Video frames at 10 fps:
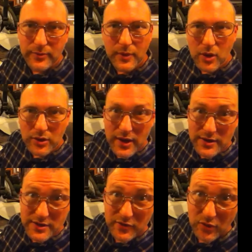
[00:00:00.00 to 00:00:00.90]
all
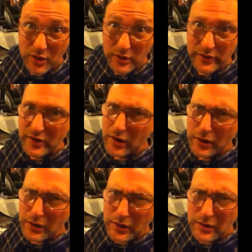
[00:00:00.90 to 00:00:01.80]
kinds of drugs
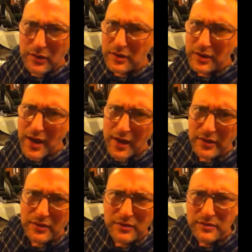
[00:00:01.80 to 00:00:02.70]
and
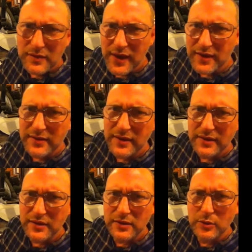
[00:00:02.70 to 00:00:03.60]
not anything
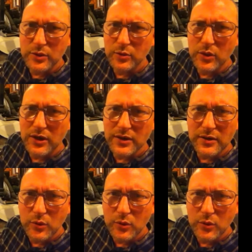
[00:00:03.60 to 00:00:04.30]
that you would want.